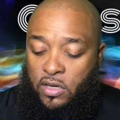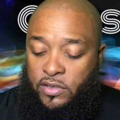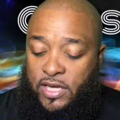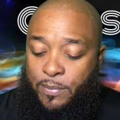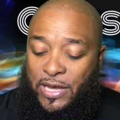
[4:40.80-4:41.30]

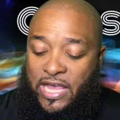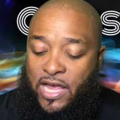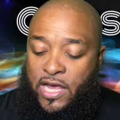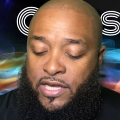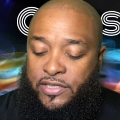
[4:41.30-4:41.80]
See,
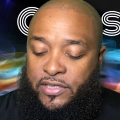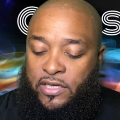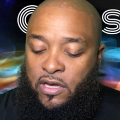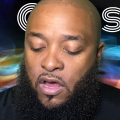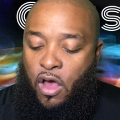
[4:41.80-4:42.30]
because
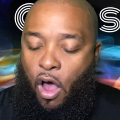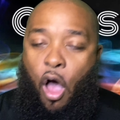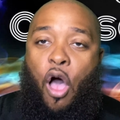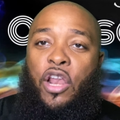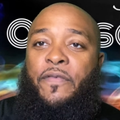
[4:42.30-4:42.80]

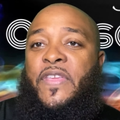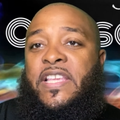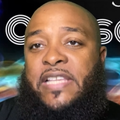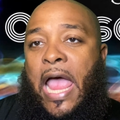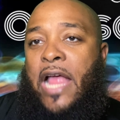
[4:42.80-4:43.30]
all of
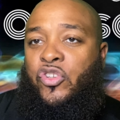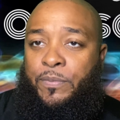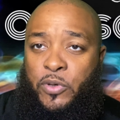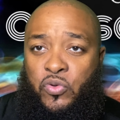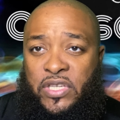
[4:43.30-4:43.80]
these
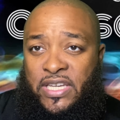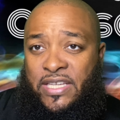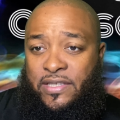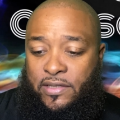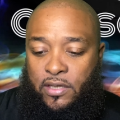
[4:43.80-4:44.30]
attributes and
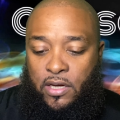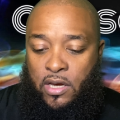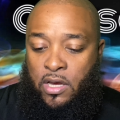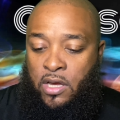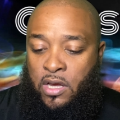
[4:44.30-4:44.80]
these
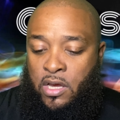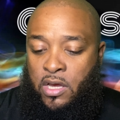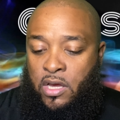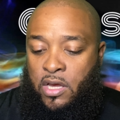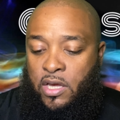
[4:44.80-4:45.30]

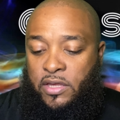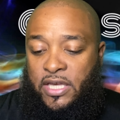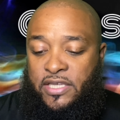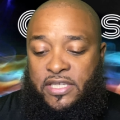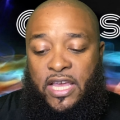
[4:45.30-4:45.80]

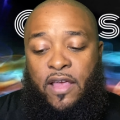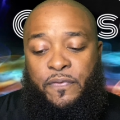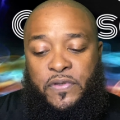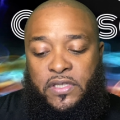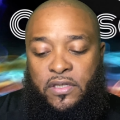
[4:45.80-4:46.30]
these
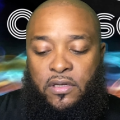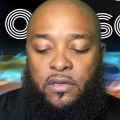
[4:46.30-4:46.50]
gifts